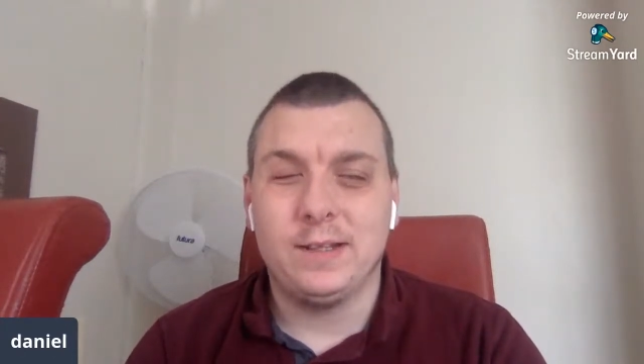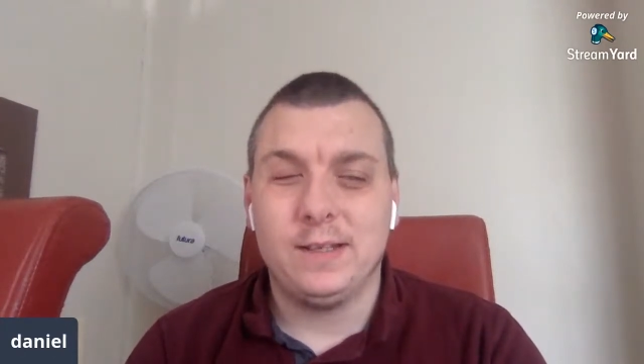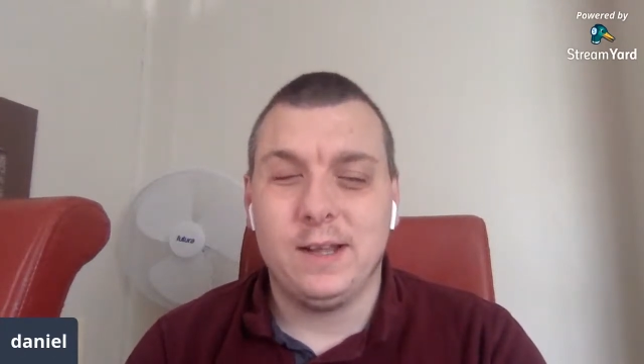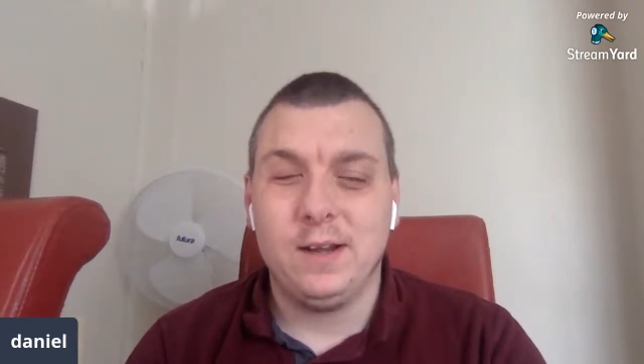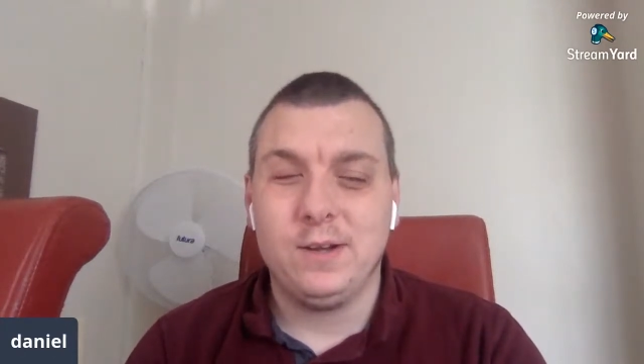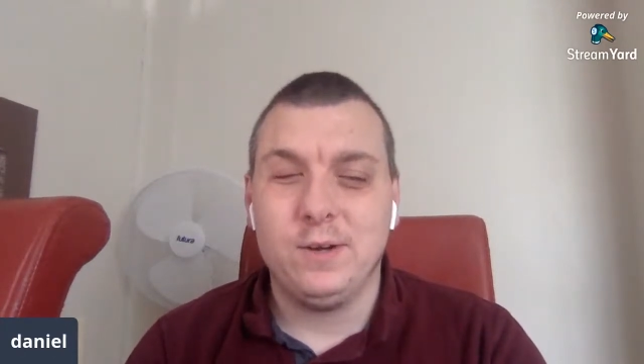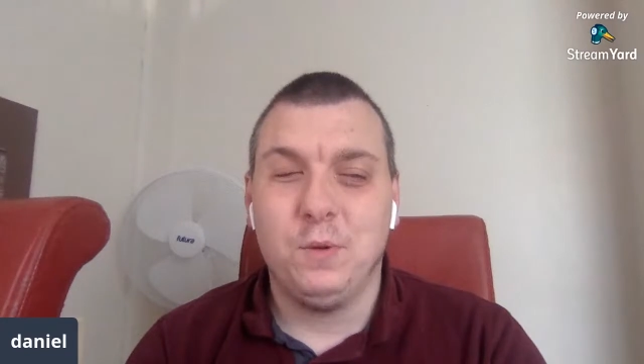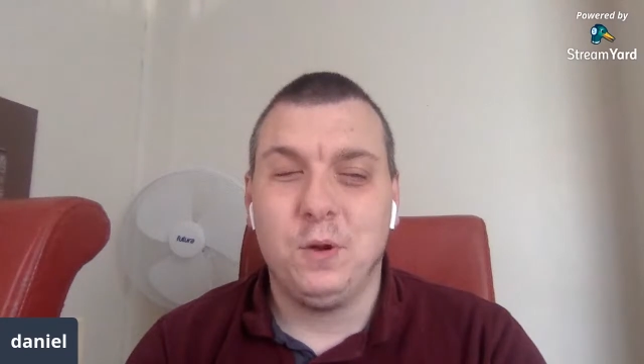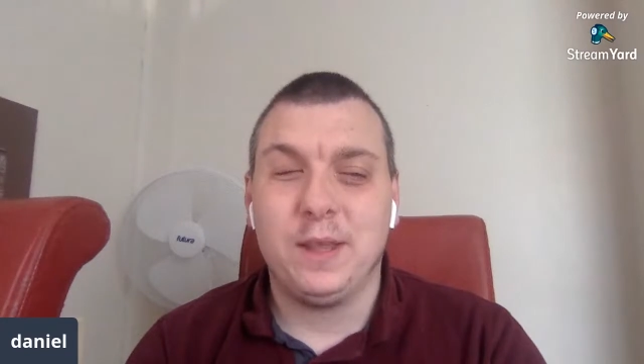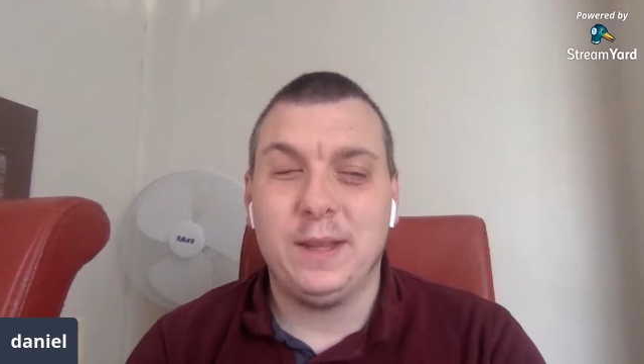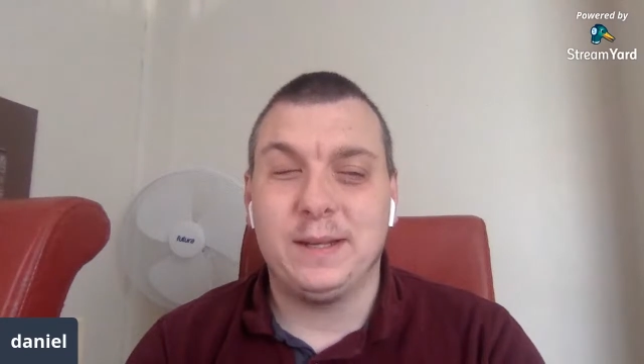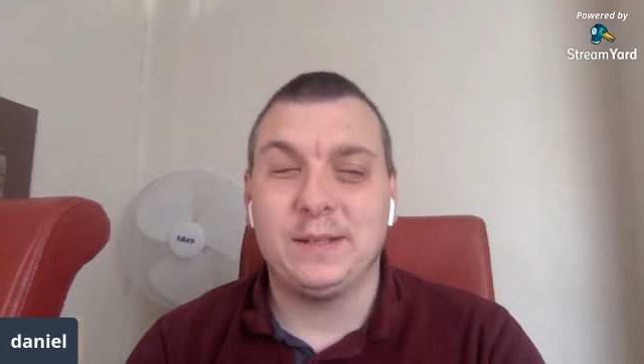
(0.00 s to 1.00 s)
So I don't know
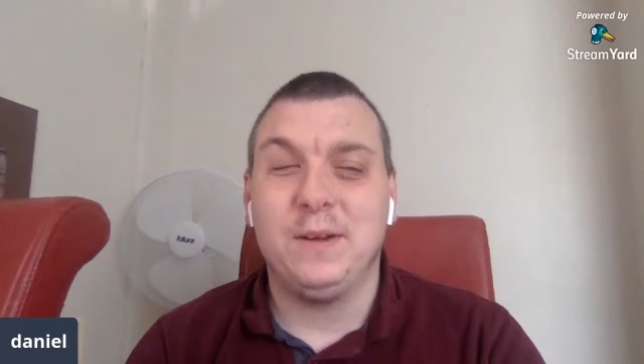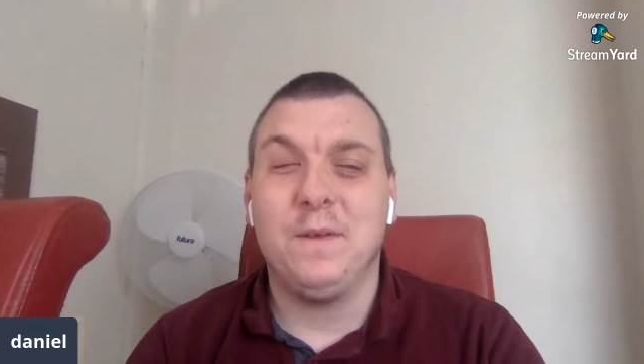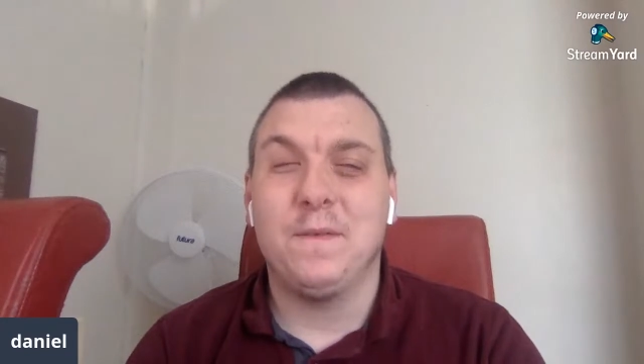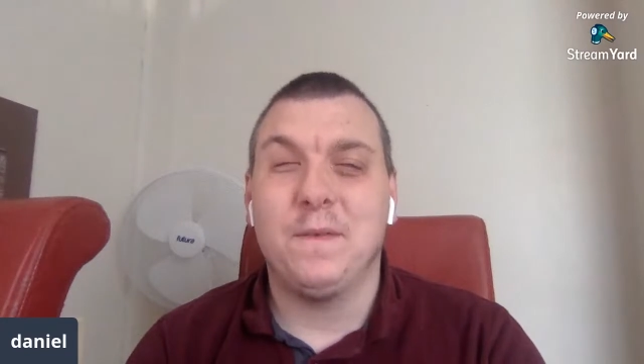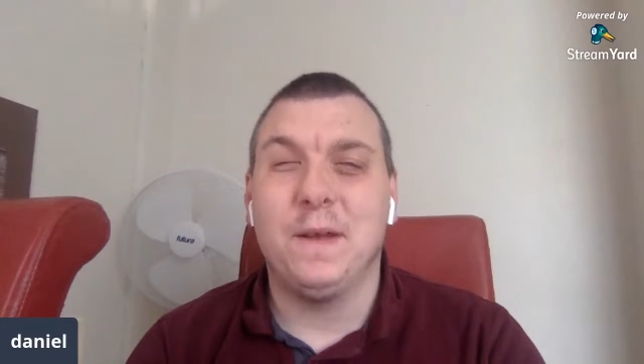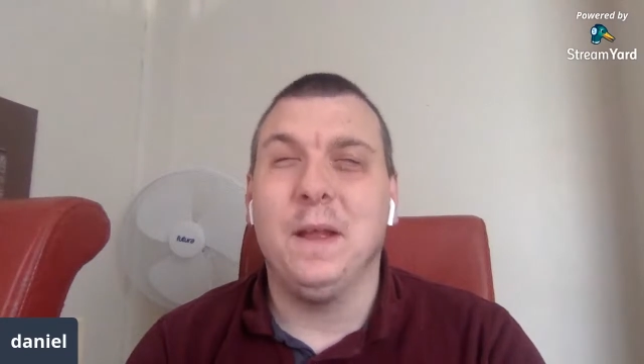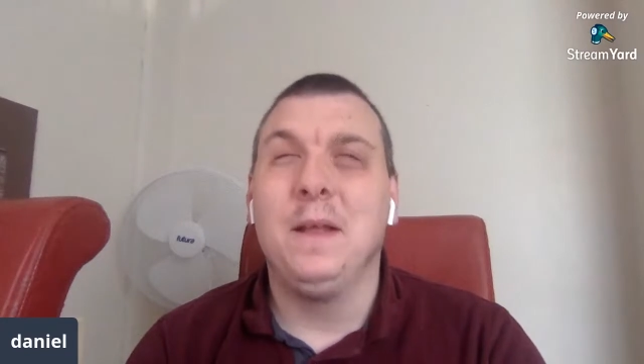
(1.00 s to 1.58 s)
what kicked off